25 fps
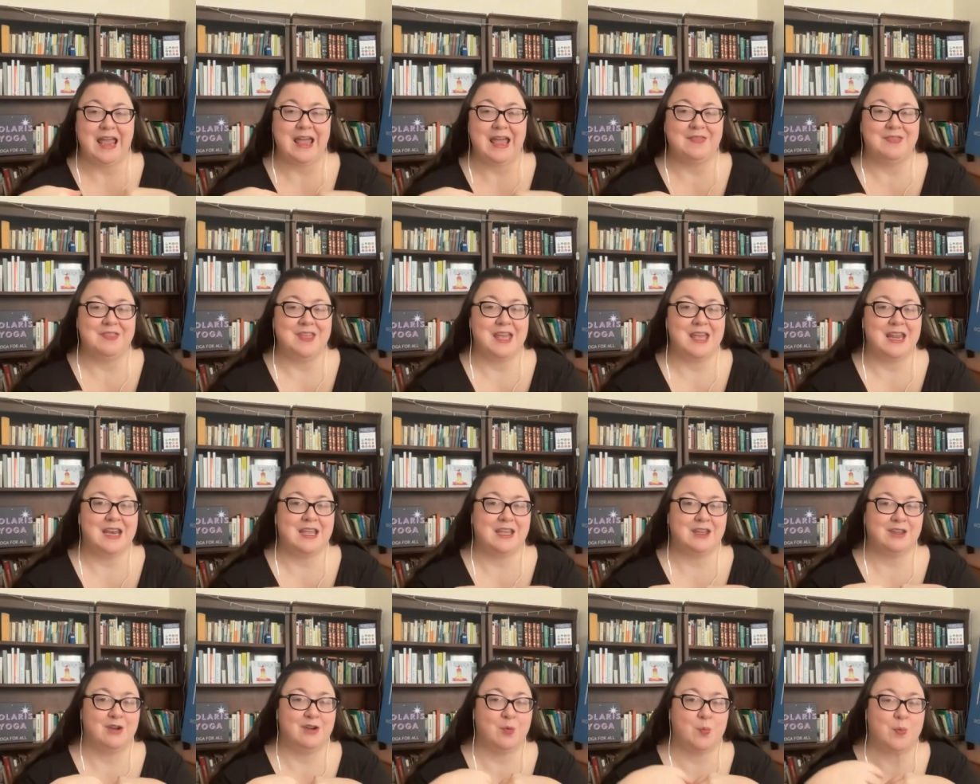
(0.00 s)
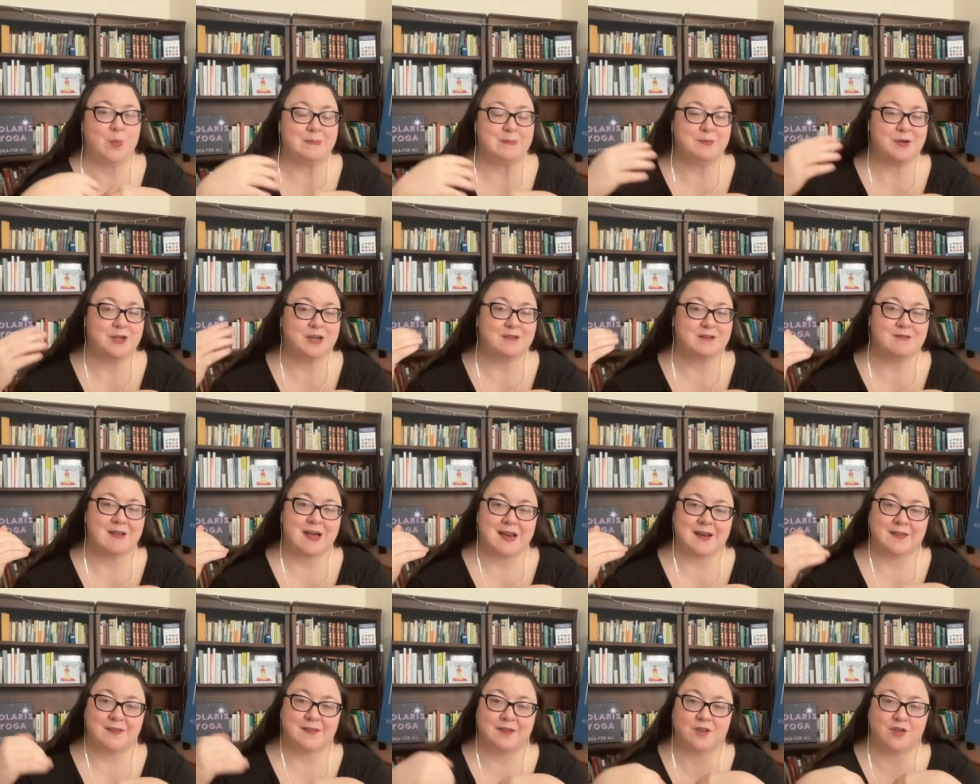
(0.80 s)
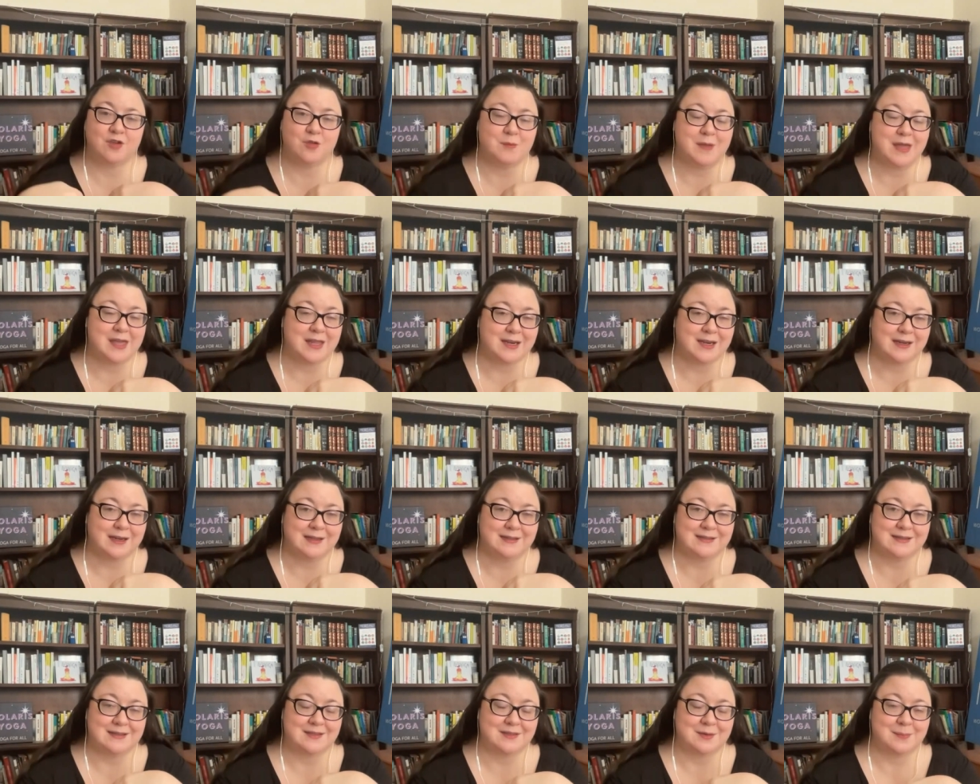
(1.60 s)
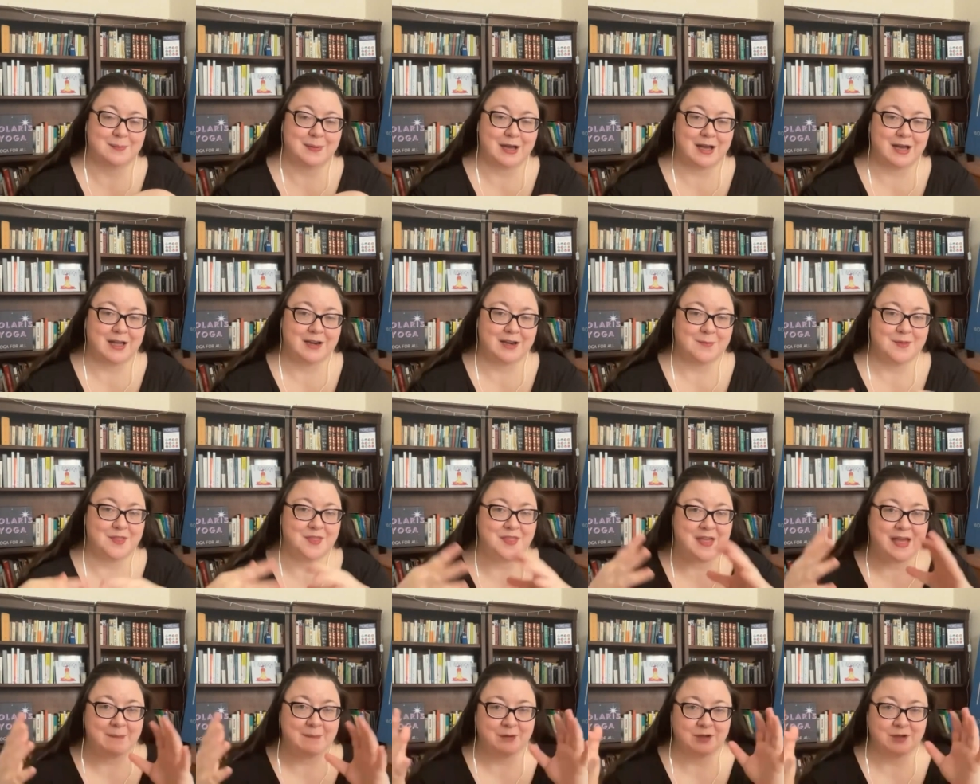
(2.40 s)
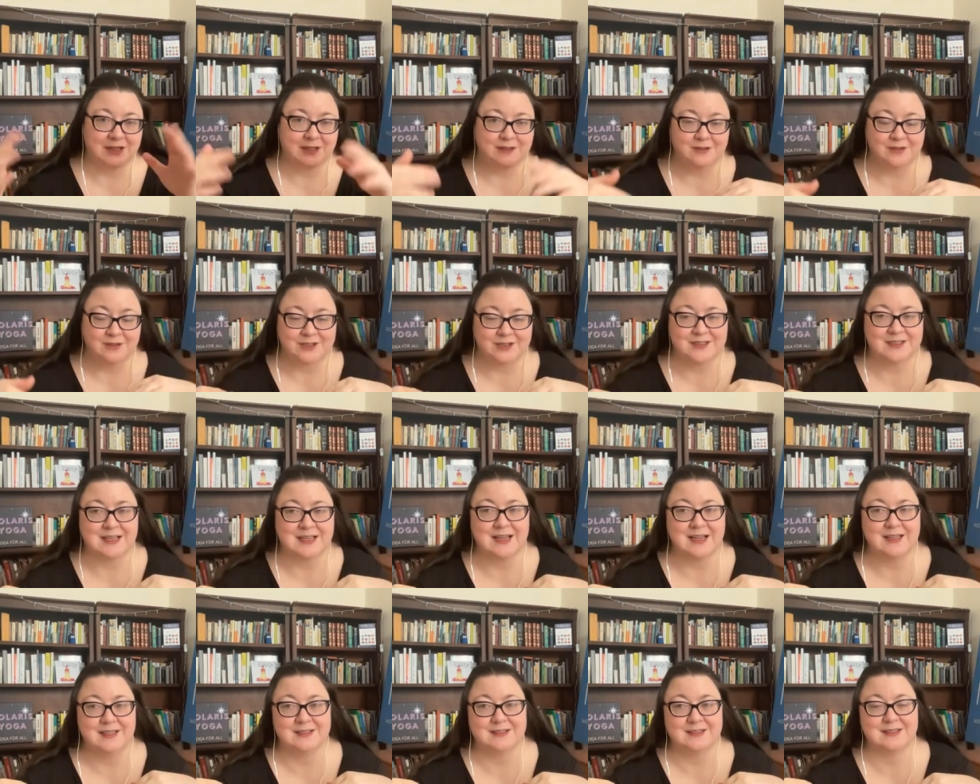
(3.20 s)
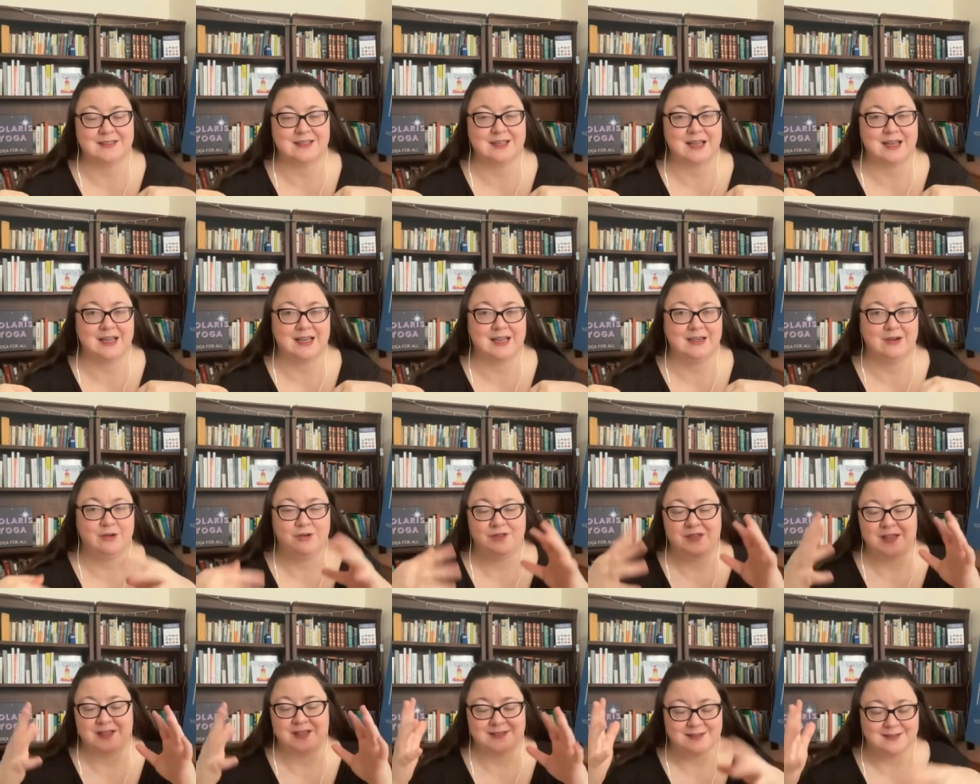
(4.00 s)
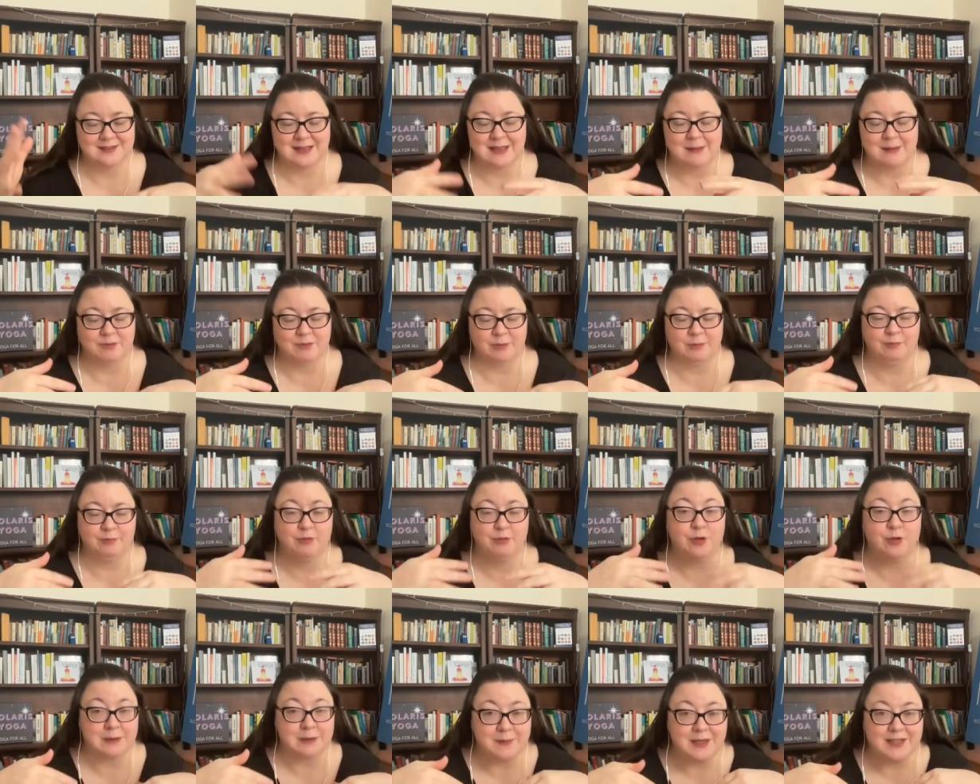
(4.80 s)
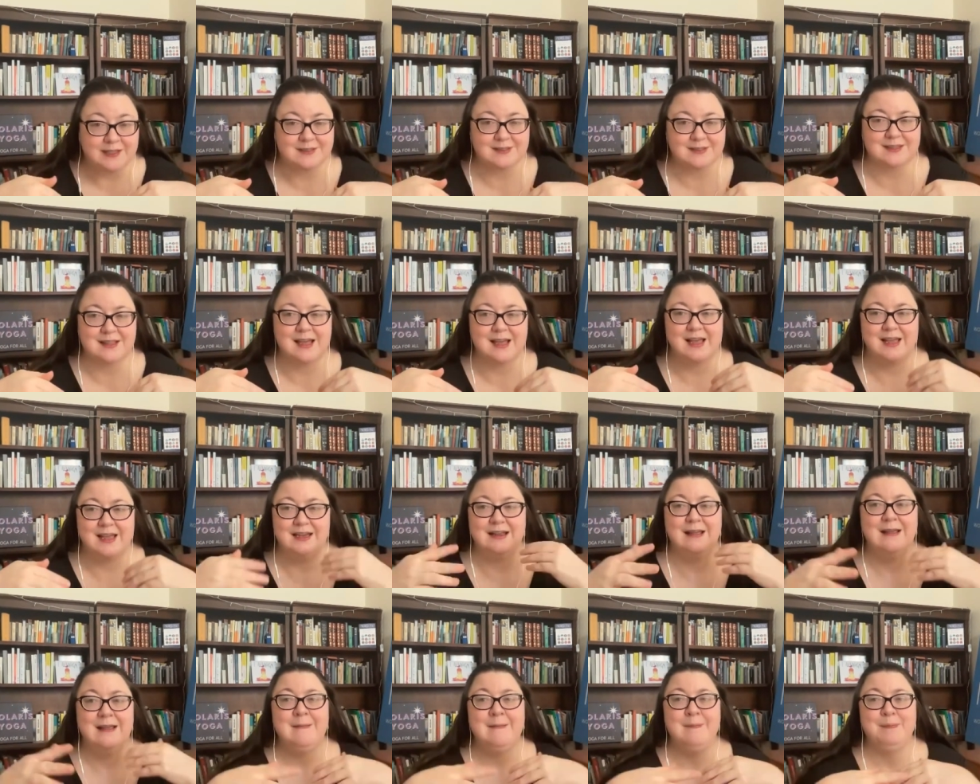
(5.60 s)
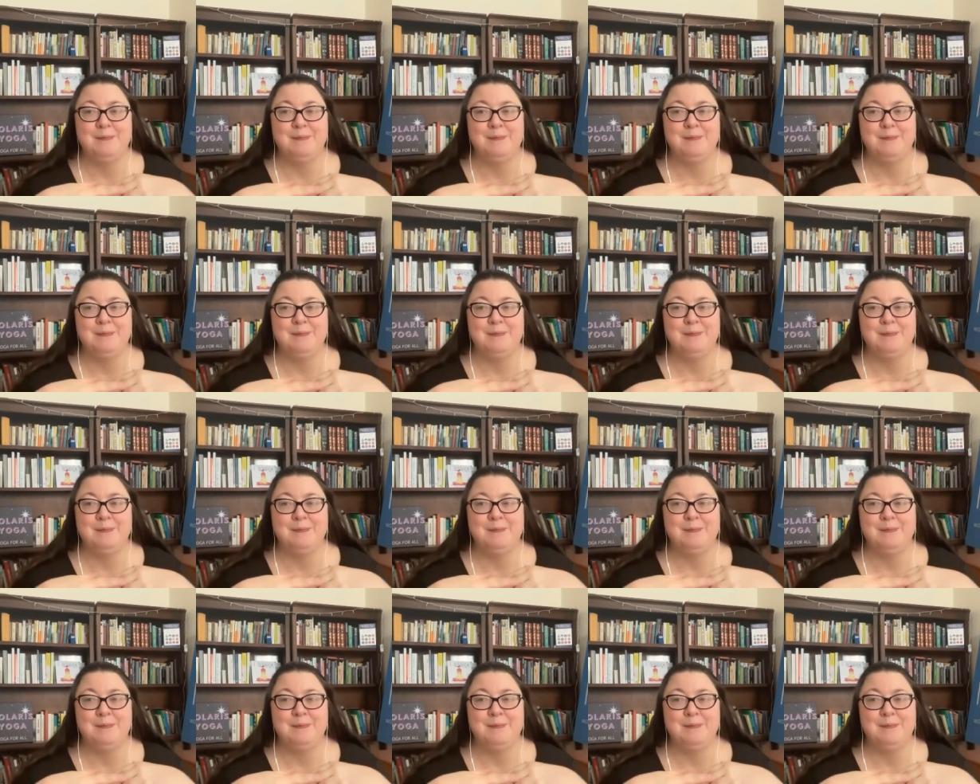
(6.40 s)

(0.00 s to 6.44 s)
and then you know we put a lot of the humanities at the bottom in that particular science slide or that's that pre-med slide